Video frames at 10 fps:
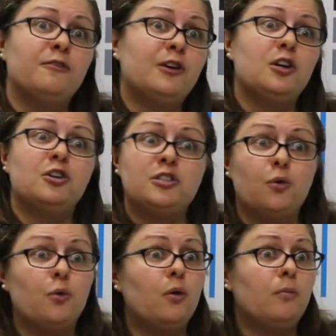for your
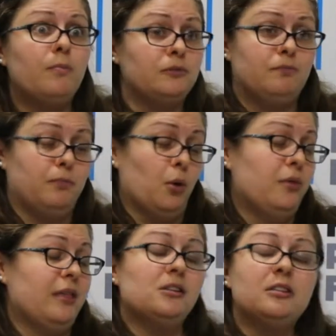school,
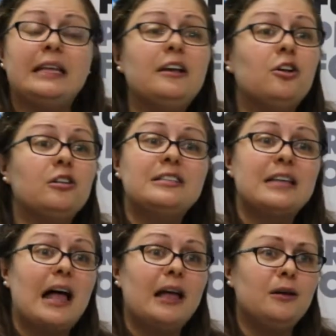both on a legal
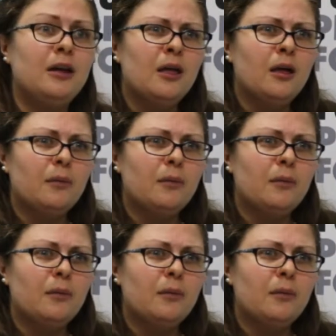side,